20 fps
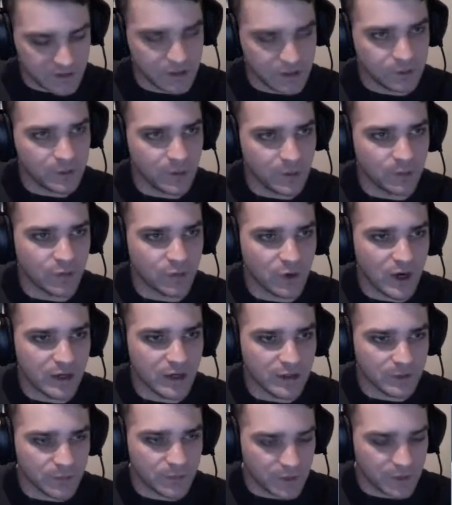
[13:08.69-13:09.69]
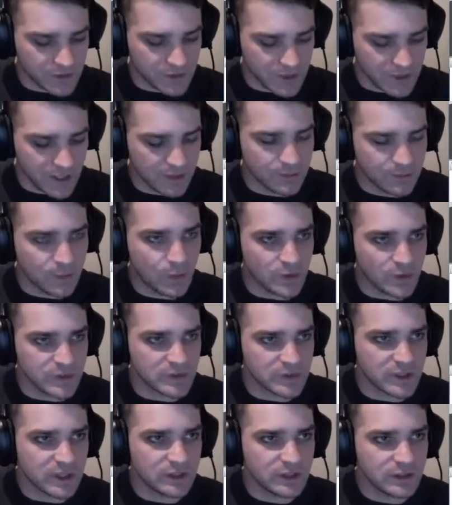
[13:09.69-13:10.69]
little bit brighter because it had more
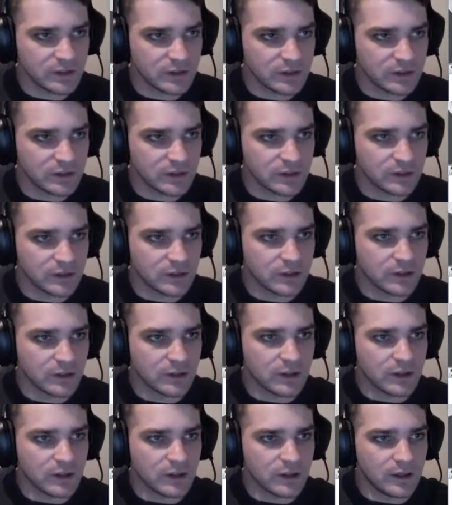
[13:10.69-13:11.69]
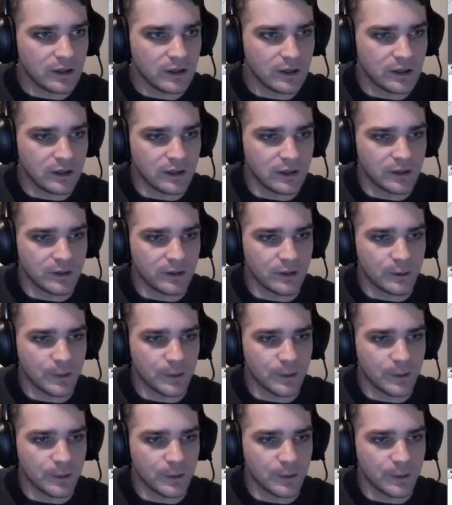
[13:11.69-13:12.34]
sun. There's